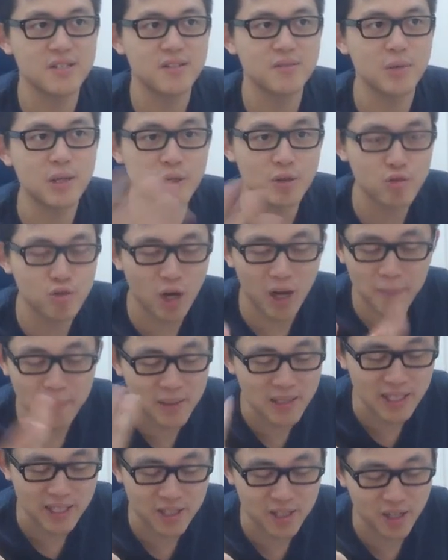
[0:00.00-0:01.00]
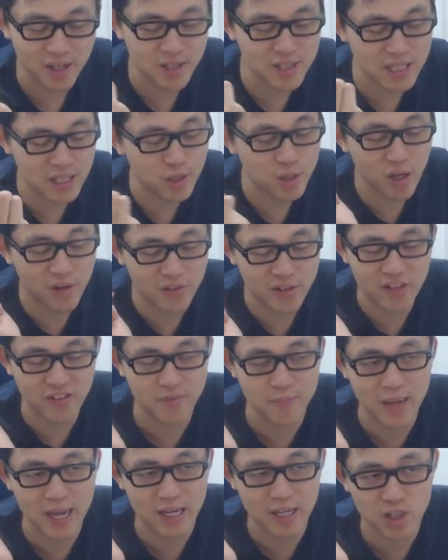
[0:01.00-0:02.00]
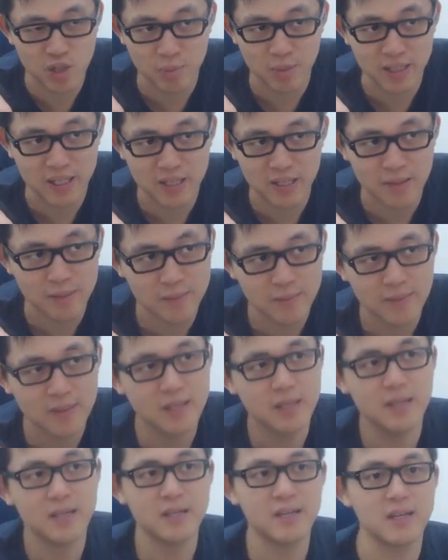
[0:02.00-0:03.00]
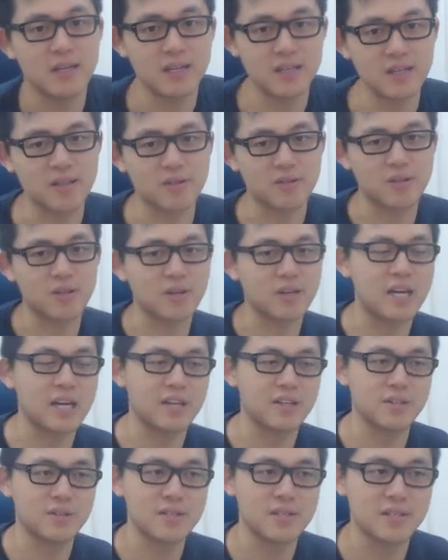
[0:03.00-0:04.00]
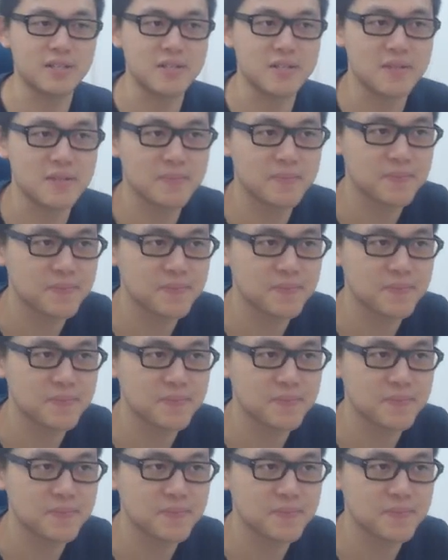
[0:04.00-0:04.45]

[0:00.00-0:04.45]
When you draw a million cards and you don't have enough mana to play them, they're kind of useless.